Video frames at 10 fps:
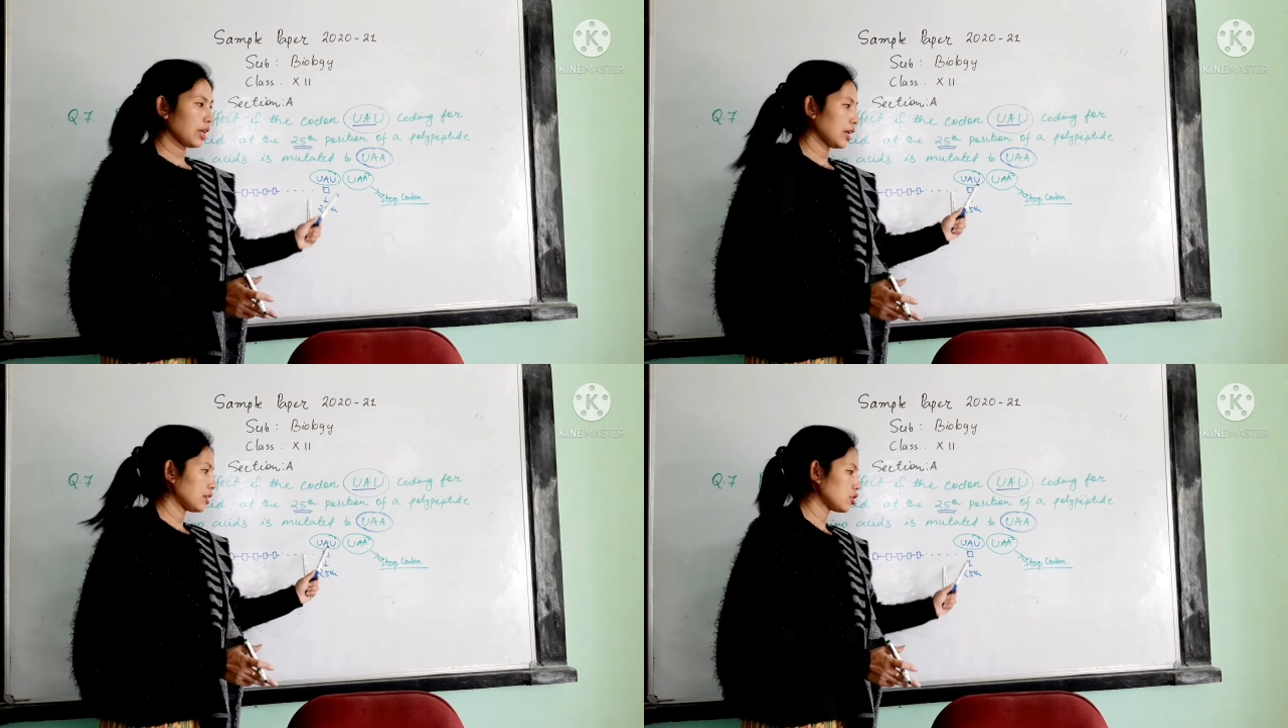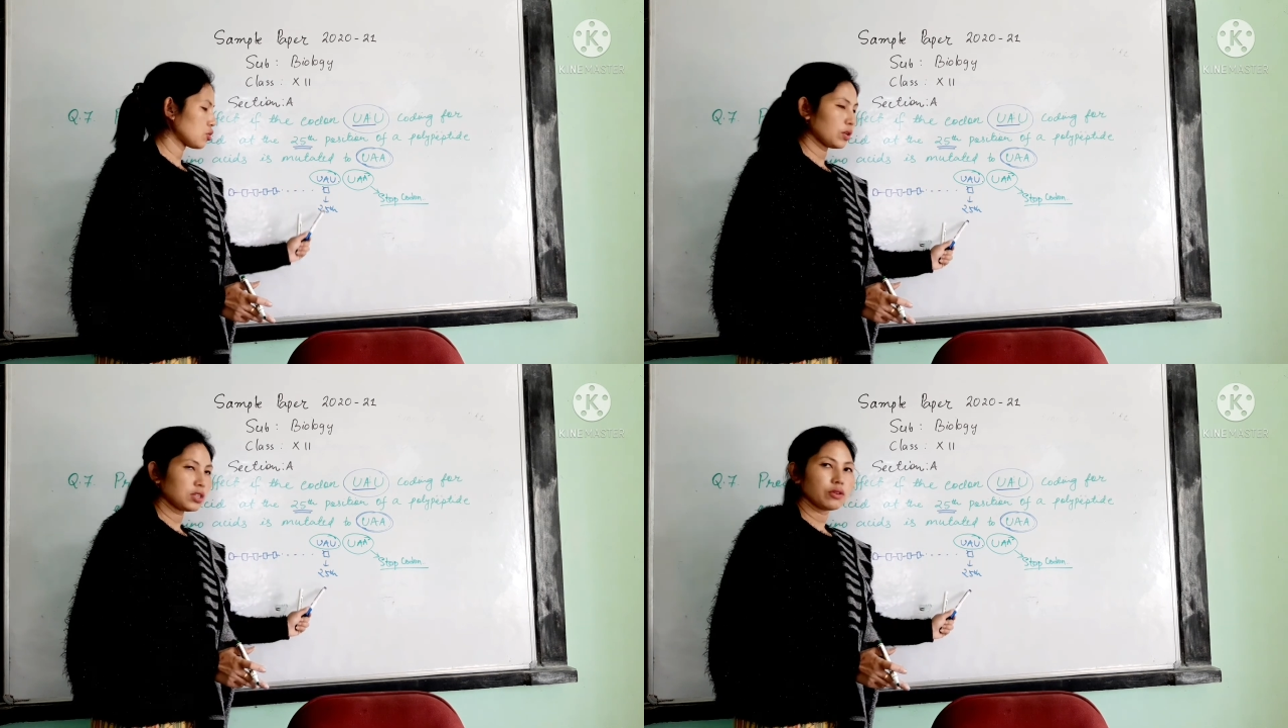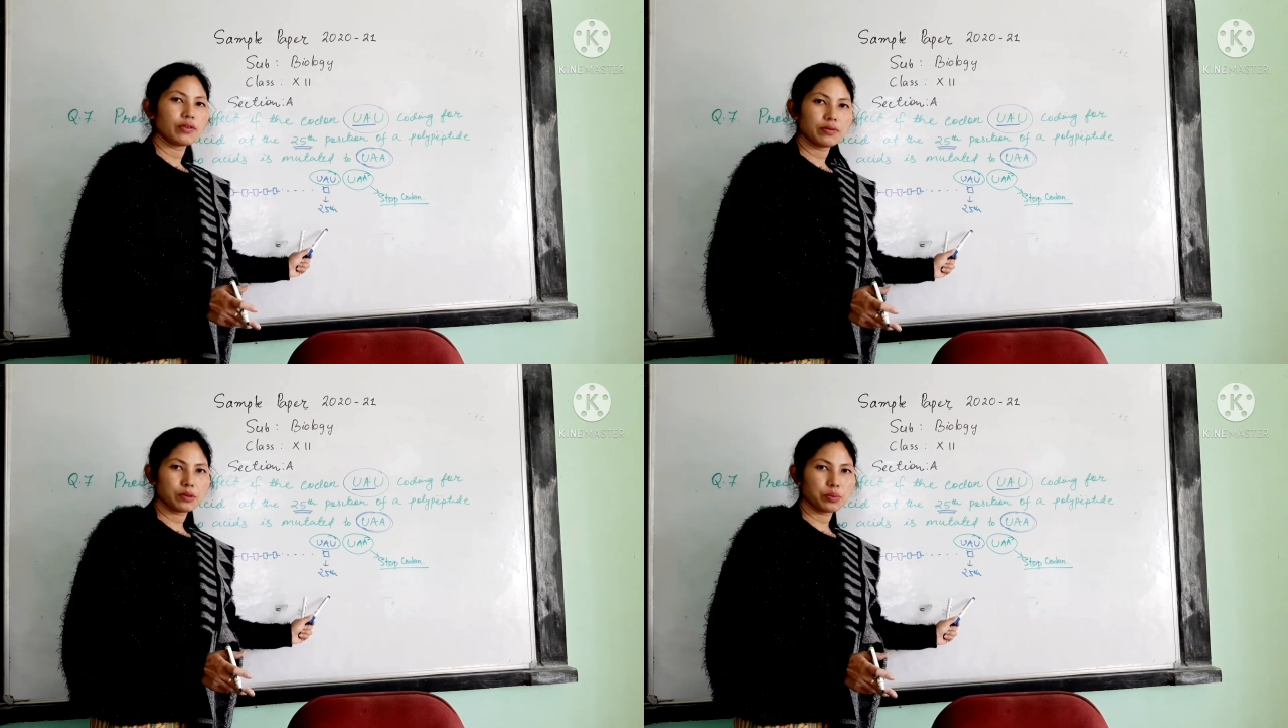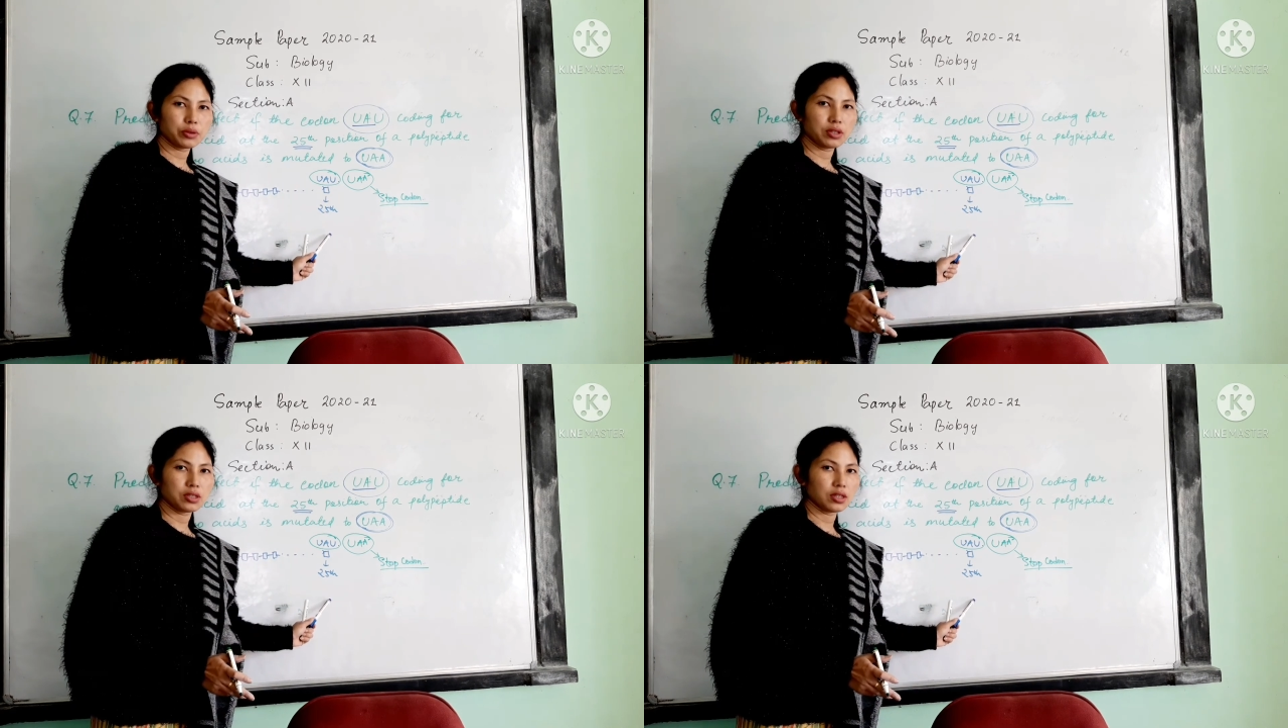at its 25th
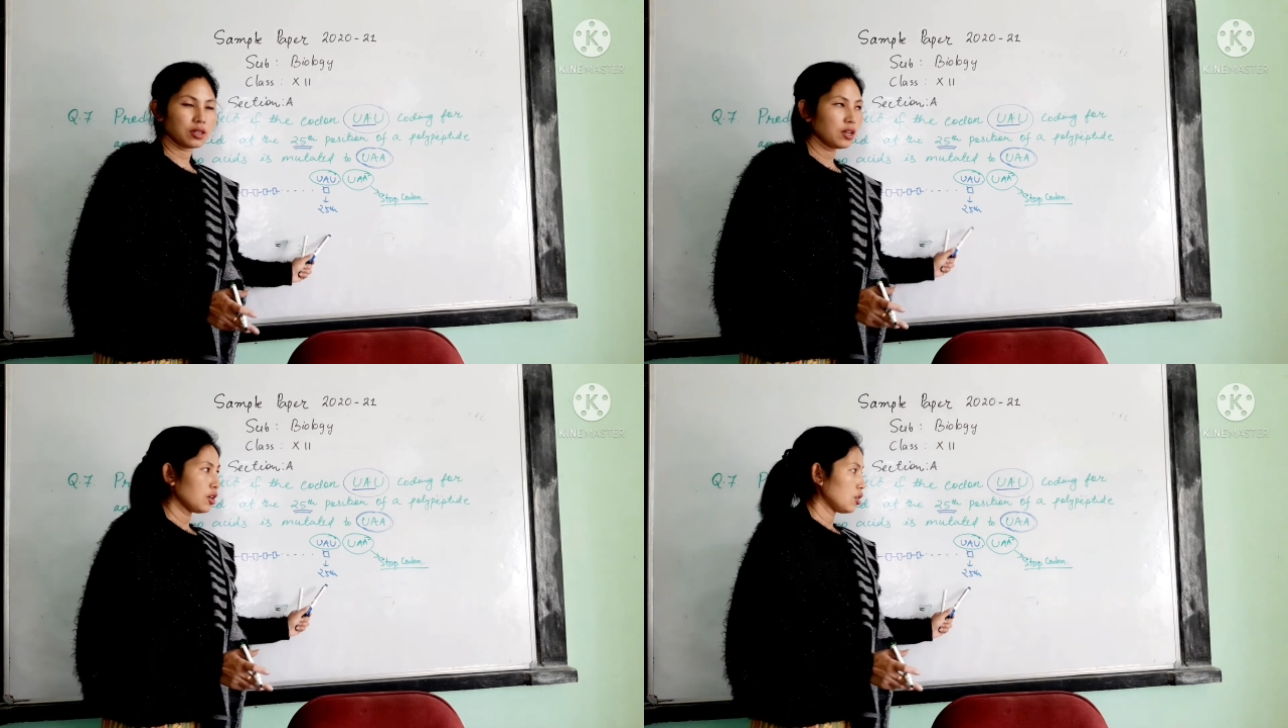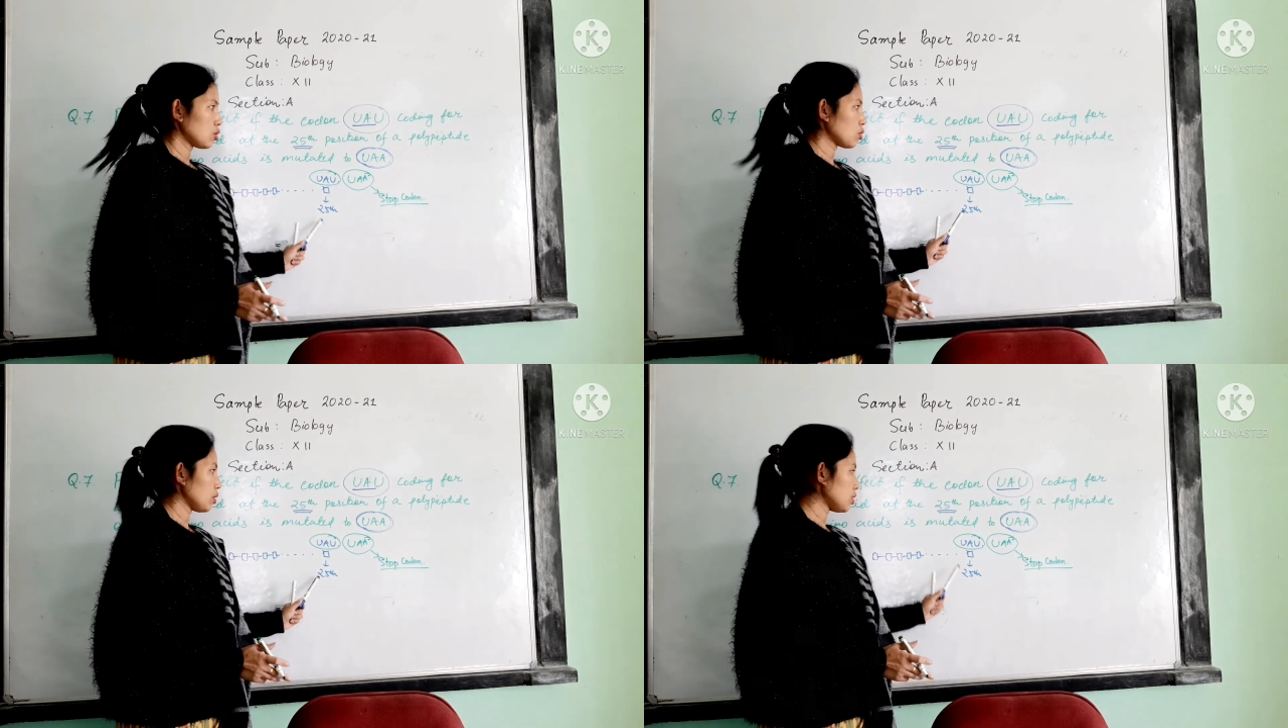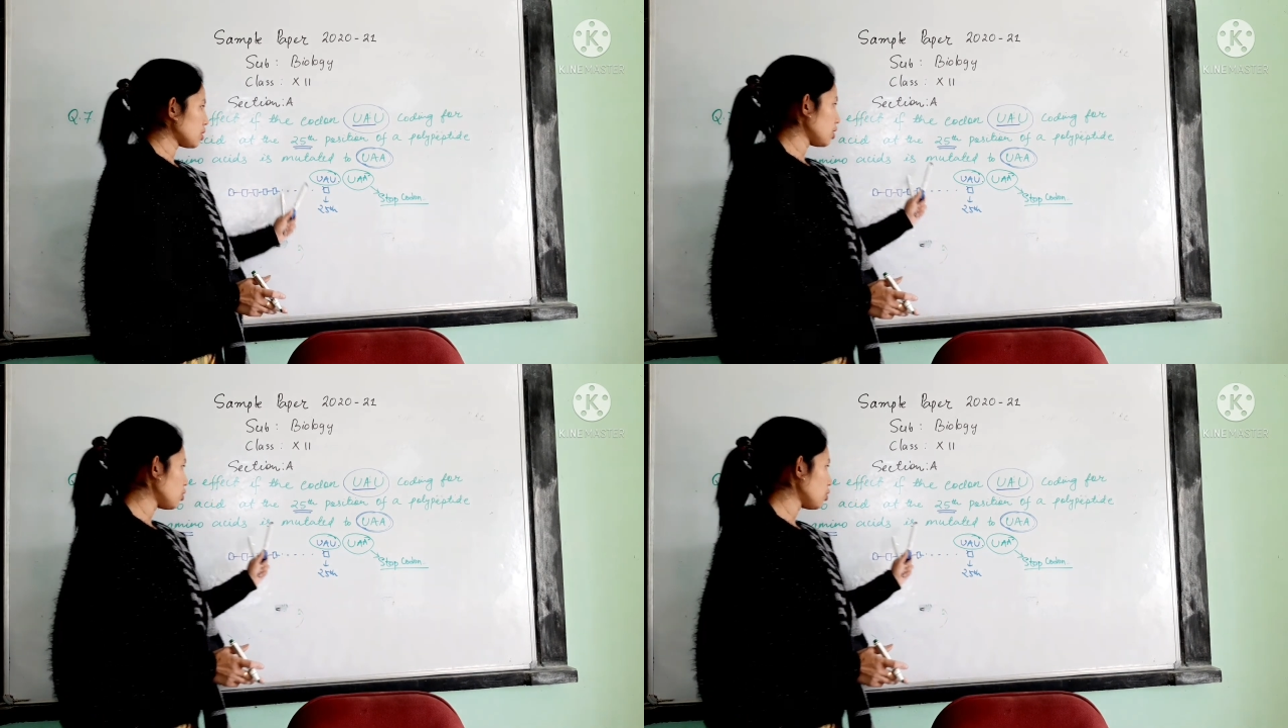position. So instead